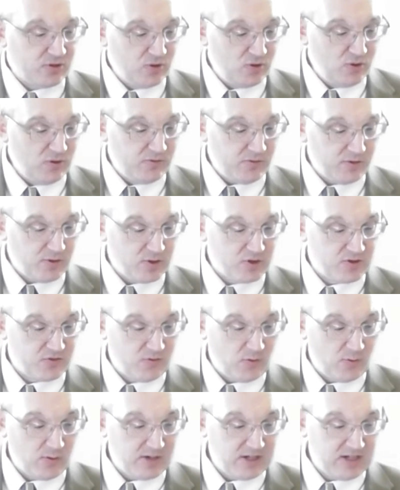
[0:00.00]
2, verse
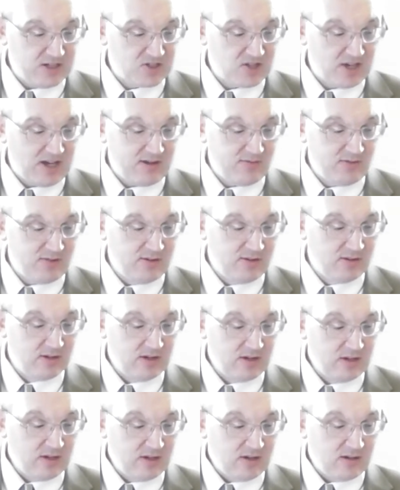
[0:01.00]
47,
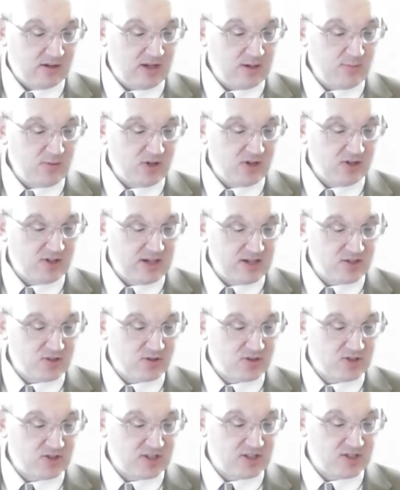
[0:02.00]

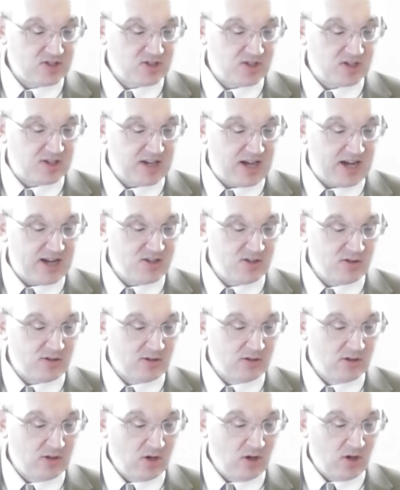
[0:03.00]
Nebuchadnezzar says to Daniel,
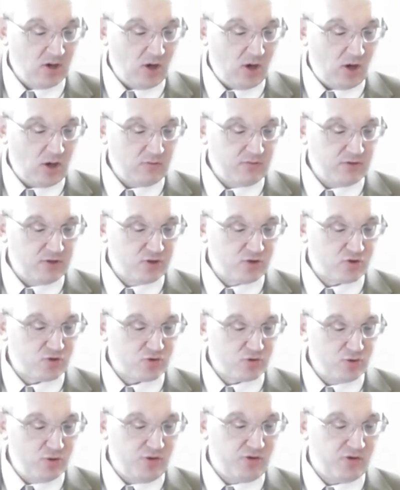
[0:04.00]
"Of a
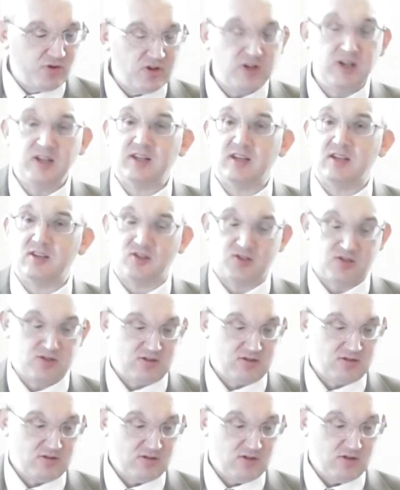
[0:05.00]
truth it
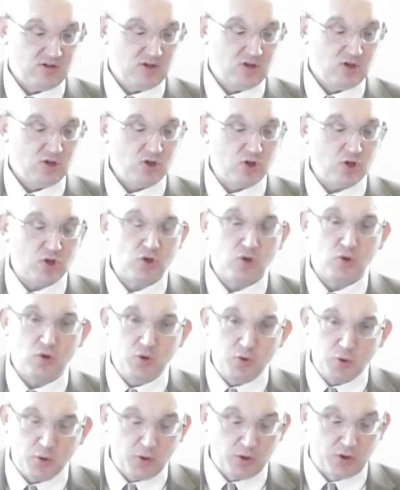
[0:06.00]
is that
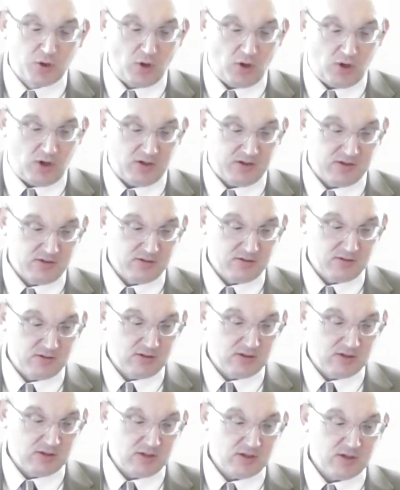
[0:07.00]
your God
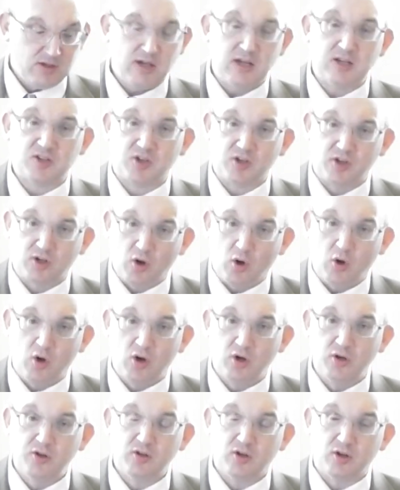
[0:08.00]
is a
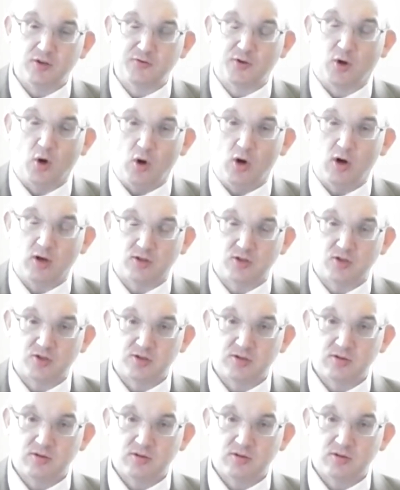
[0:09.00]
God of gods,